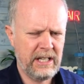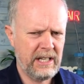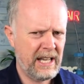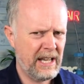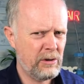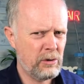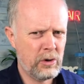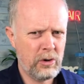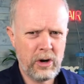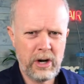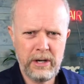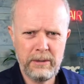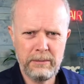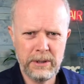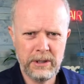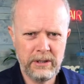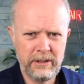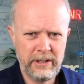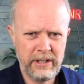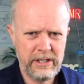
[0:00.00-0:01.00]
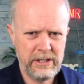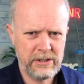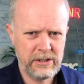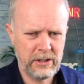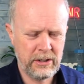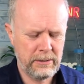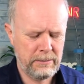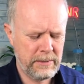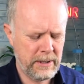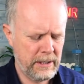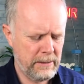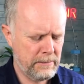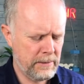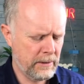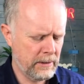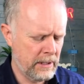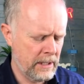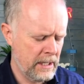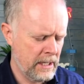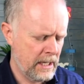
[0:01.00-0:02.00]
how credible are these sort of people